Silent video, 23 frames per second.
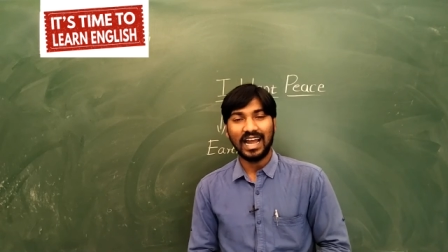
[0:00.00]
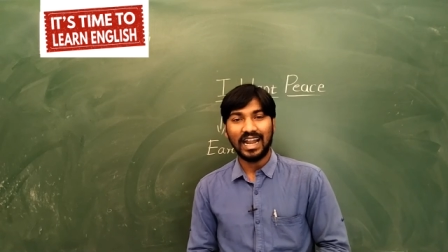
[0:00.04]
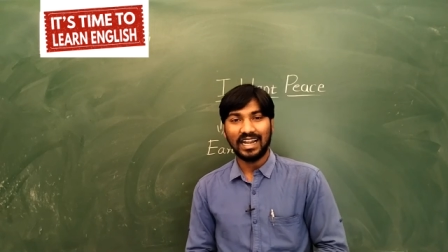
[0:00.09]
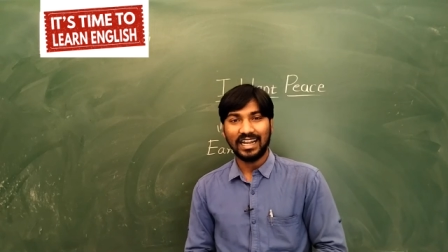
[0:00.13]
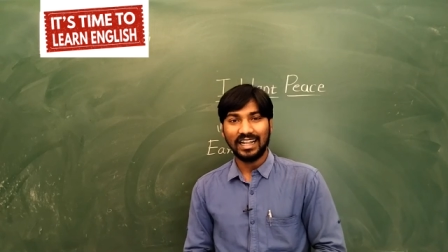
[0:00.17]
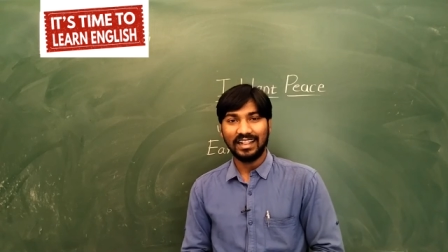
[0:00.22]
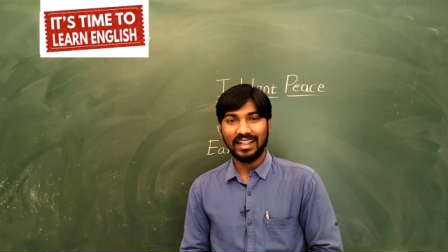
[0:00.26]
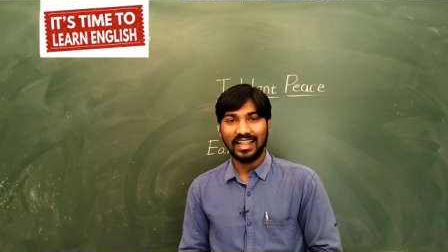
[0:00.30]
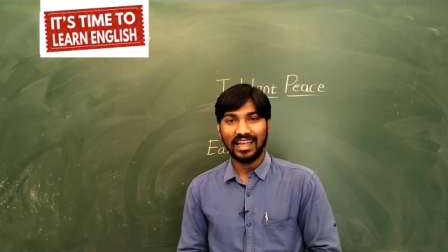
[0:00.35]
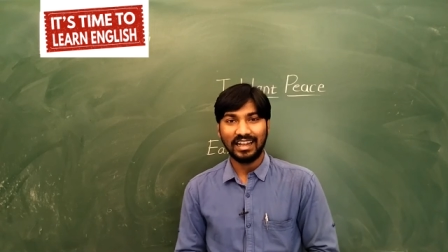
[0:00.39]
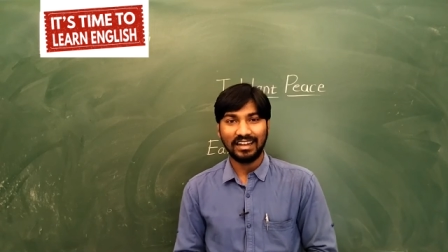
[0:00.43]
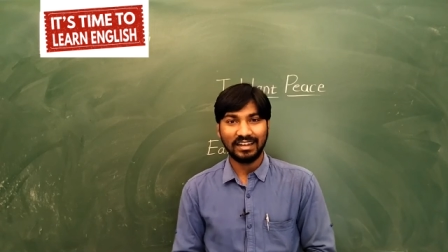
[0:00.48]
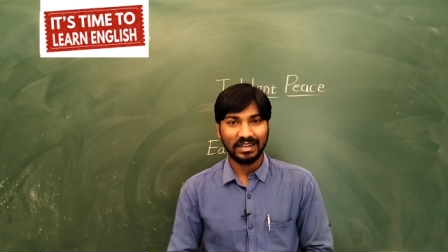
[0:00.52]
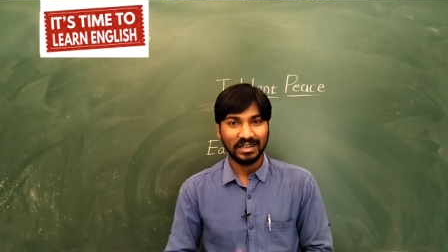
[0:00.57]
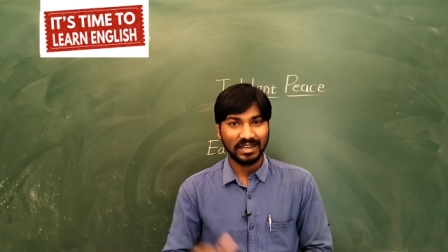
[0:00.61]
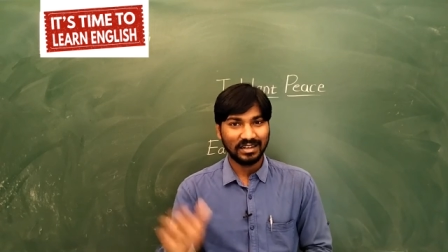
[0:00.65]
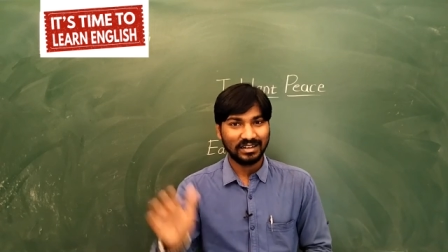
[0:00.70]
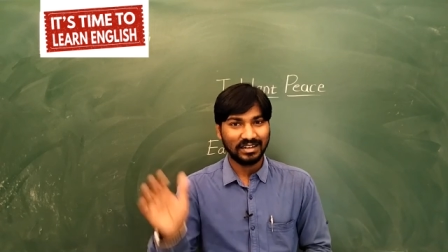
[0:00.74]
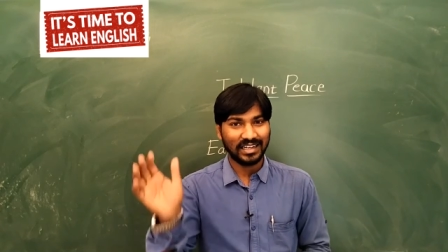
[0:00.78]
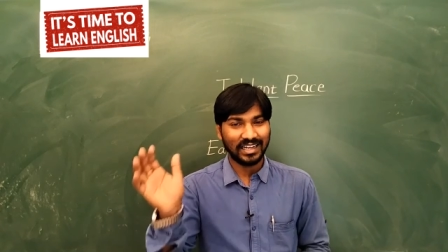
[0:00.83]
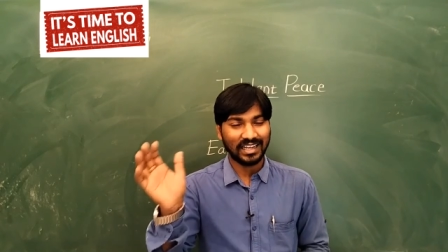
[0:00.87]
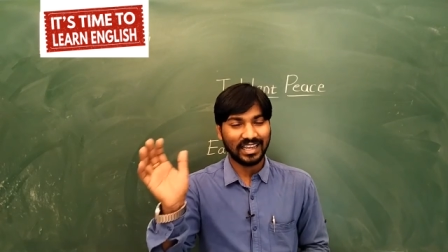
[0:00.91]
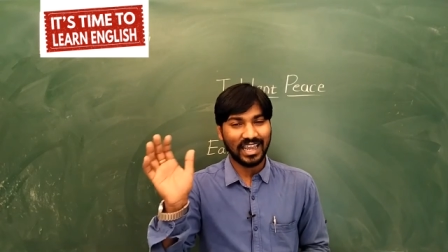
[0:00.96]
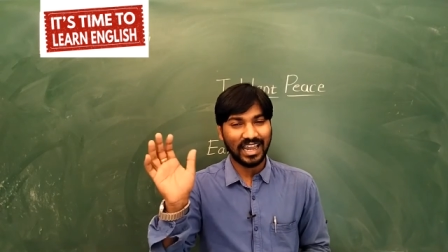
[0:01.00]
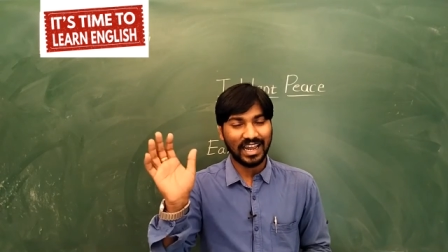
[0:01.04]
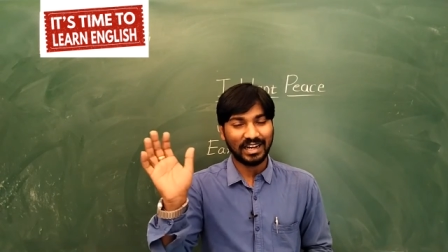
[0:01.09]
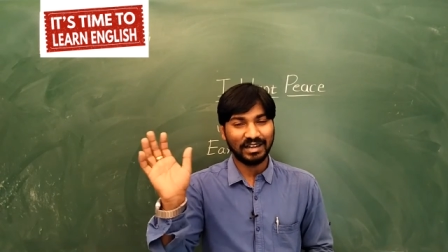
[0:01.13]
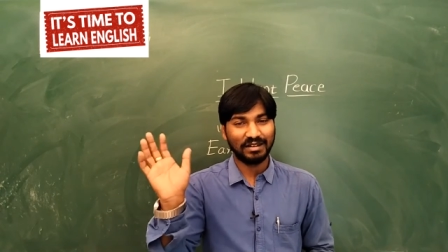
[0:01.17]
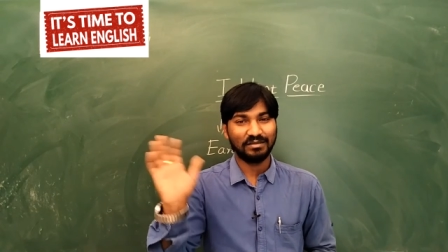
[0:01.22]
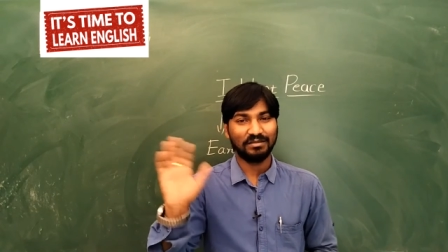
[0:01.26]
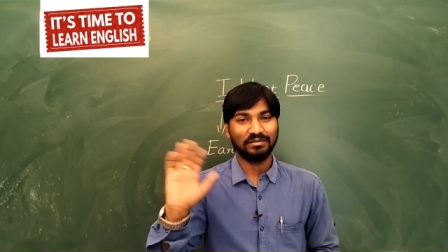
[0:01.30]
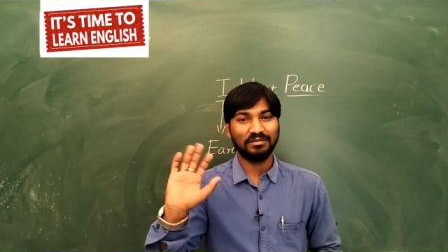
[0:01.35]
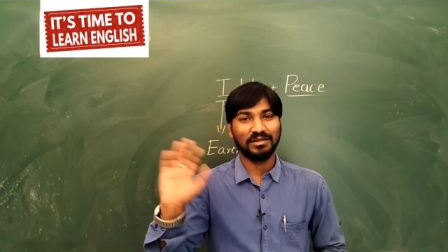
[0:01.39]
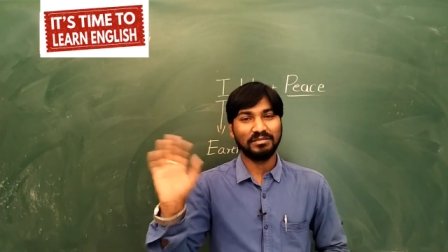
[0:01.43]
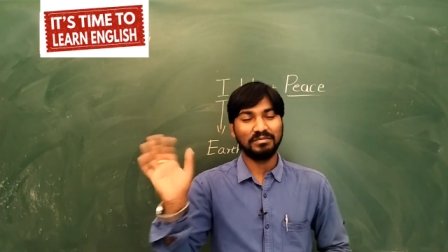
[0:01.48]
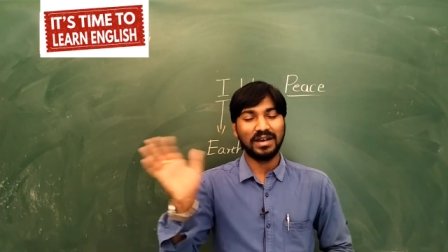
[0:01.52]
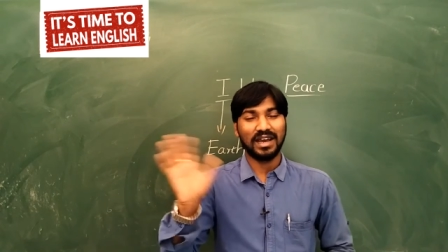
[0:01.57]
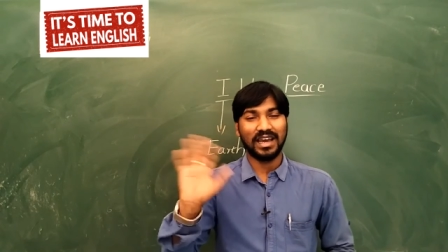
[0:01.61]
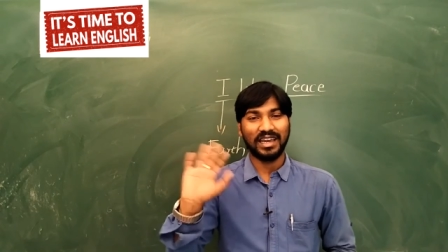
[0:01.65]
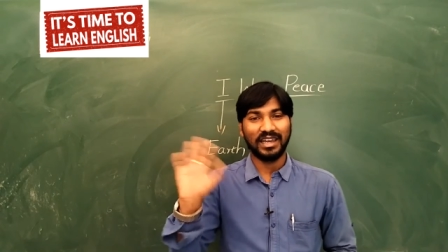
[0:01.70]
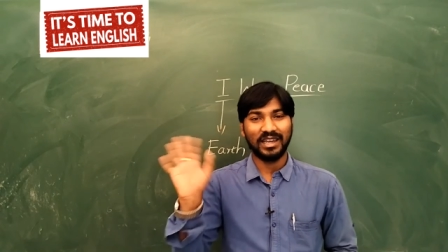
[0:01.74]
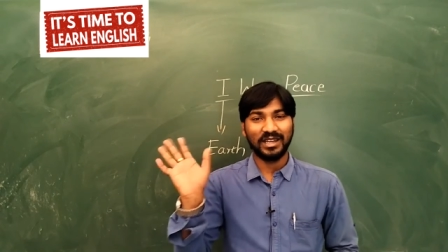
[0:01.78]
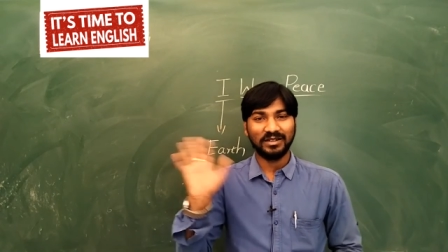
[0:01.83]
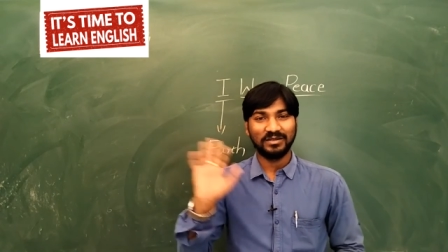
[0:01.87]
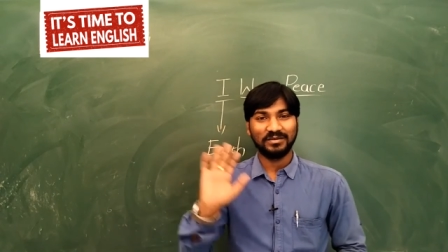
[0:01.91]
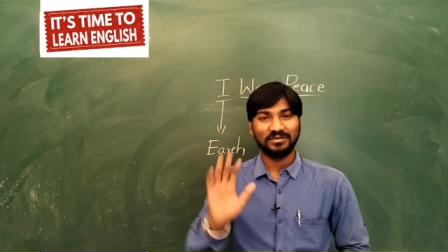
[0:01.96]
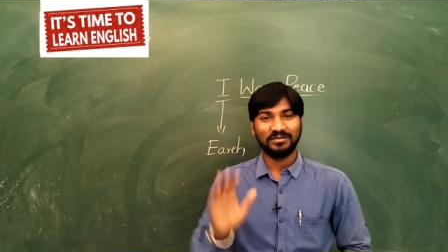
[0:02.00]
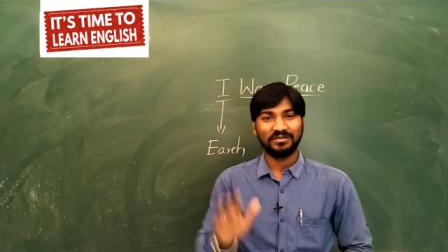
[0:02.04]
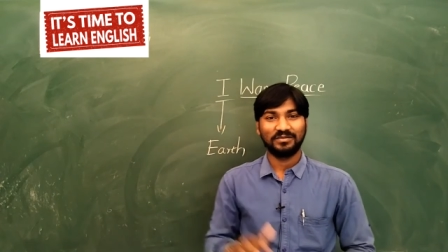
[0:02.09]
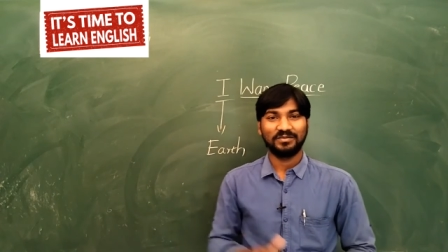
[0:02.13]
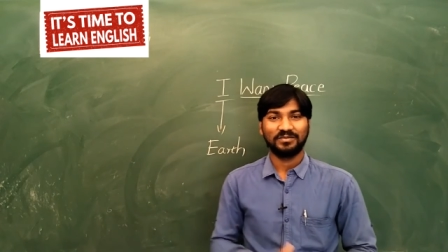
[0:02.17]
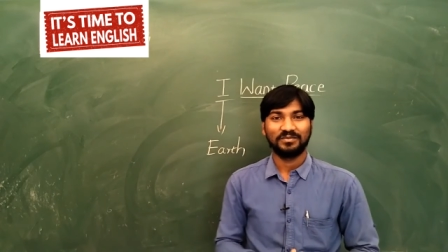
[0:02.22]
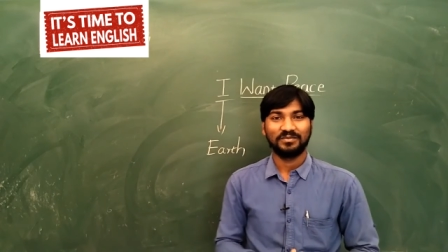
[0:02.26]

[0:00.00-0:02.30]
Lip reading: Until then, take care. Bye-bye.